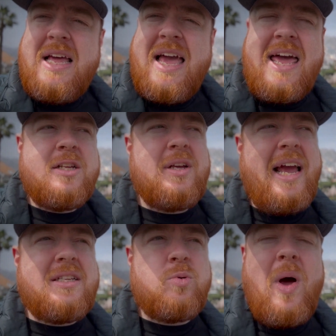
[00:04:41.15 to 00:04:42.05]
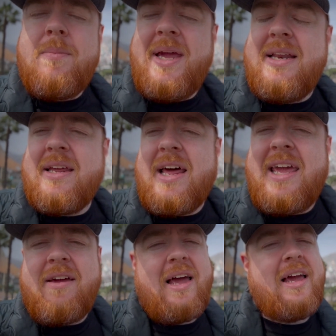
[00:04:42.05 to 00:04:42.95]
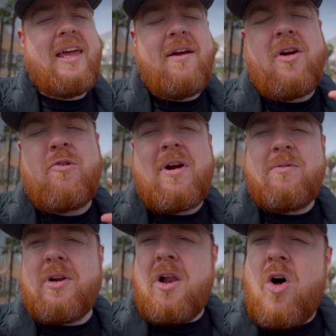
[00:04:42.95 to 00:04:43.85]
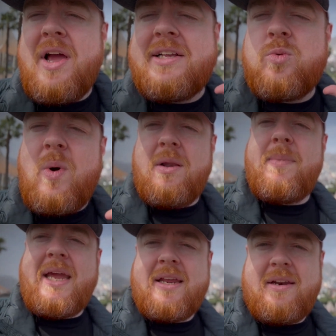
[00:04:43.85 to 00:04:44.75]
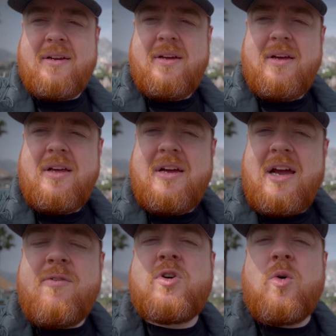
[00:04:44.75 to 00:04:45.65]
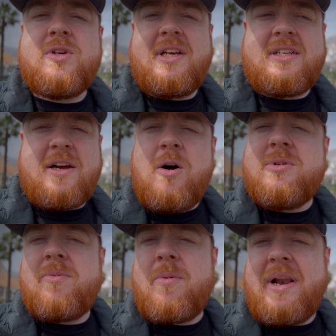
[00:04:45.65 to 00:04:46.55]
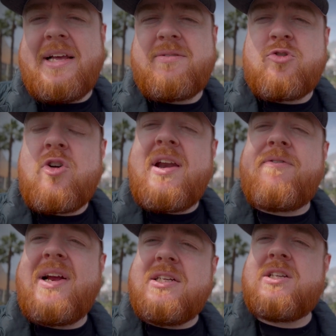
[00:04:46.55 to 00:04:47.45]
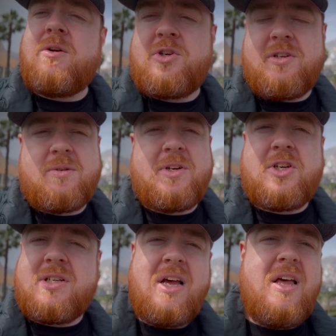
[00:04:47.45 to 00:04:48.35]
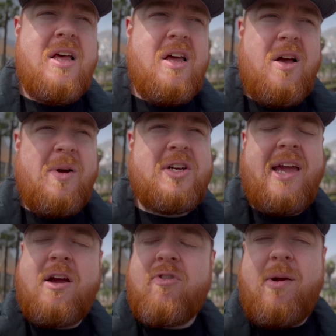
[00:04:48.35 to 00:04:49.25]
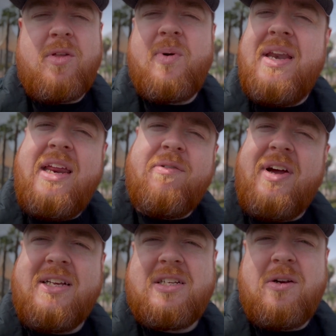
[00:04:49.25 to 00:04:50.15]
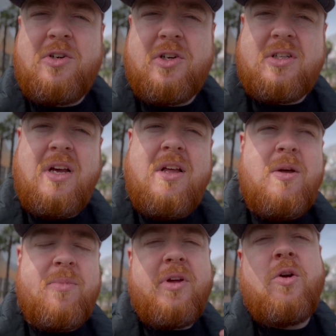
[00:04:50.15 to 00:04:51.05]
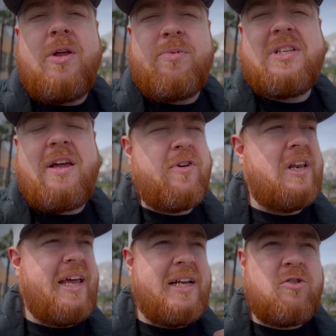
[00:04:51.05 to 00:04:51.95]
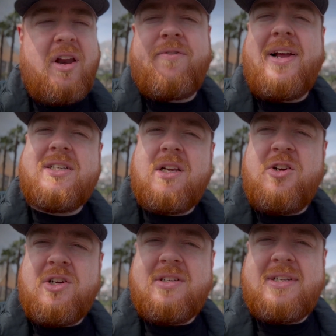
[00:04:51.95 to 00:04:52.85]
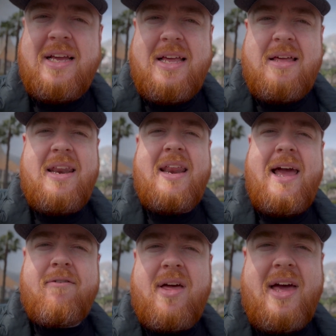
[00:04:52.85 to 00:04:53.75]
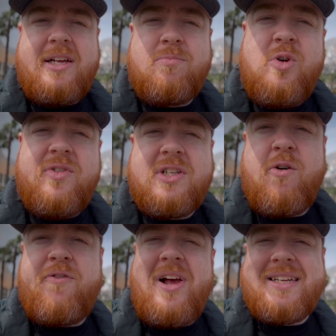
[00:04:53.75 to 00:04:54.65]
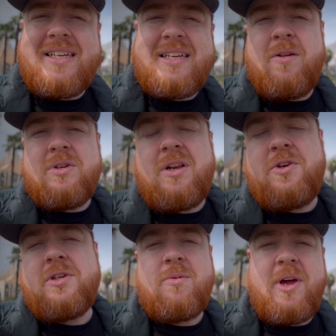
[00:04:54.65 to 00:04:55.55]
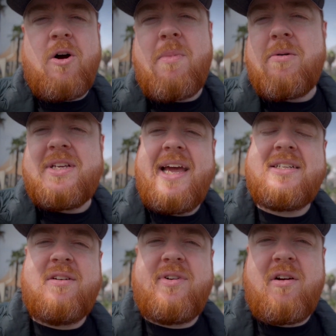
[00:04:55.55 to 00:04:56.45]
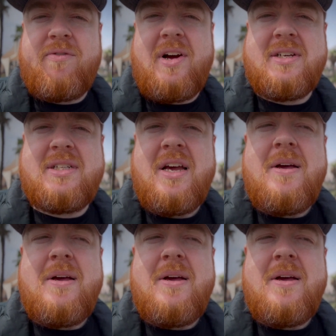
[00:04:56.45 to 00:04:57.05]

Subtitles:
And it's well-meaning. I hear it around a lot. It's well-meaning, and of course it comes from a place of trying to find solutions, which I agree with. We need to find solutions, but the only difficulty is trying to find solutions in an area that is moving so fast, is that those solutions will become outdated very fast.